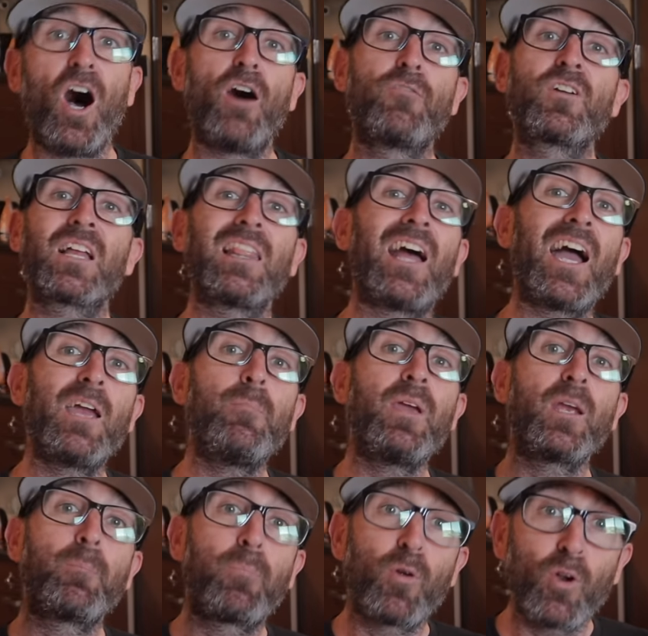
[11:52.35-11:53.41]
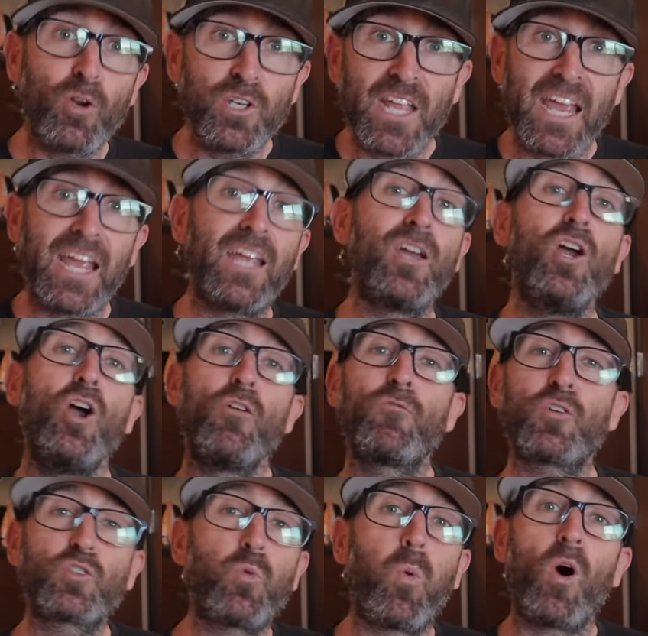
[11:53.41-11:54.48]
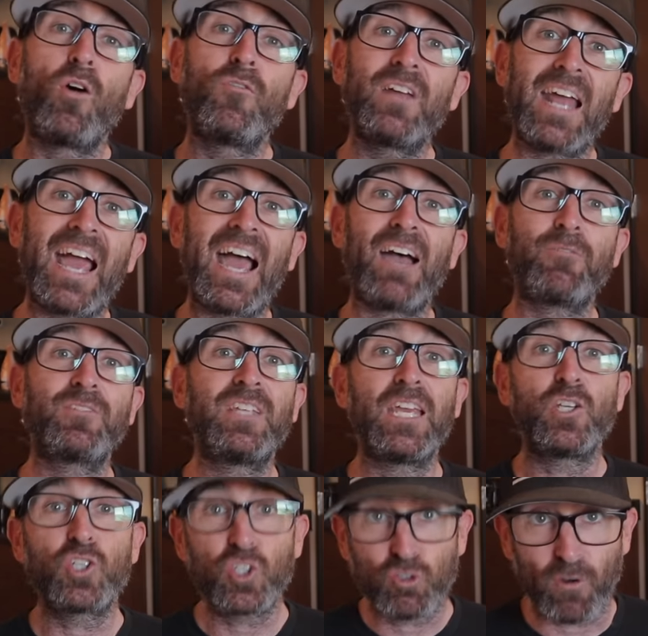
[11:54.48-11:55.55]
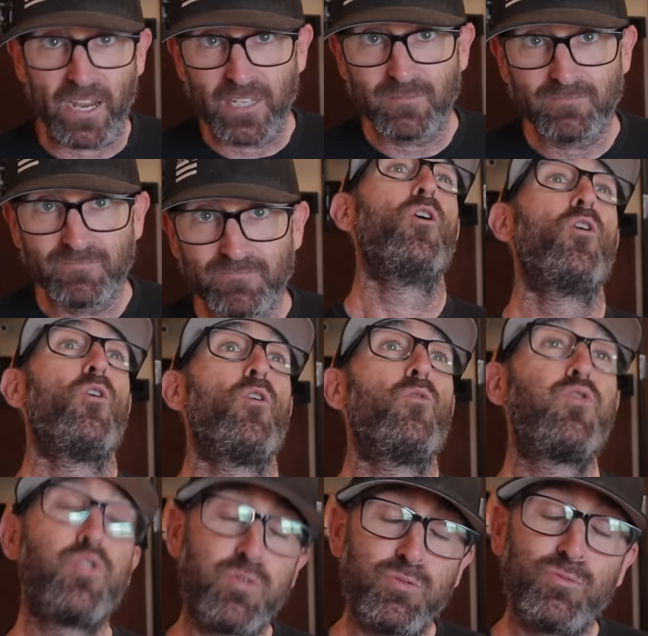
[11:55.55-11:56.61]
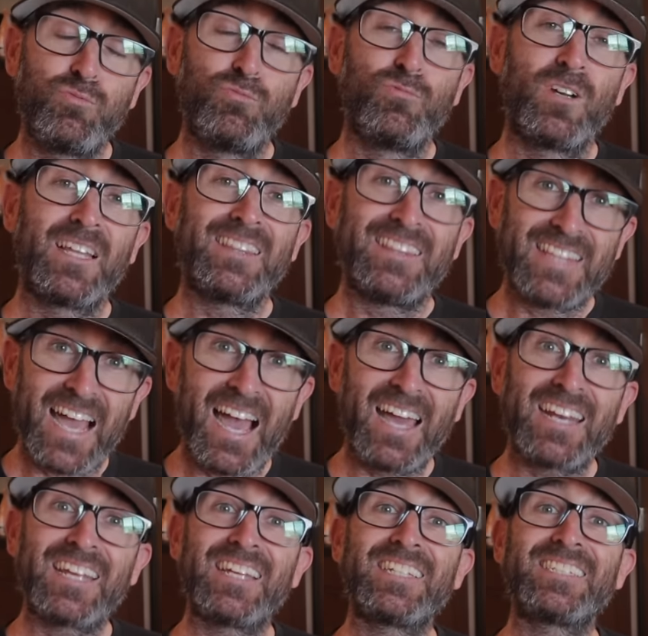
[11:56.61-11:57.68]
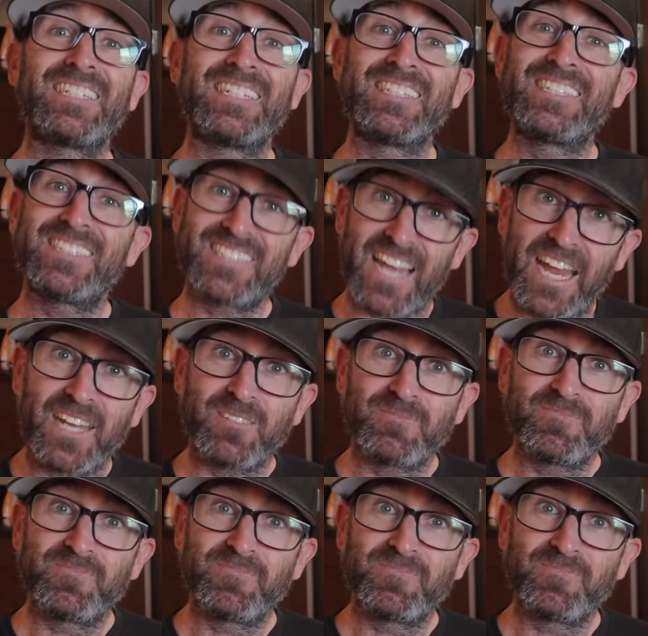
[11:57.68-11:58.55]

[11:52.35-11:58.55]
of climbing per day for 12 and a half days straight. That is insane.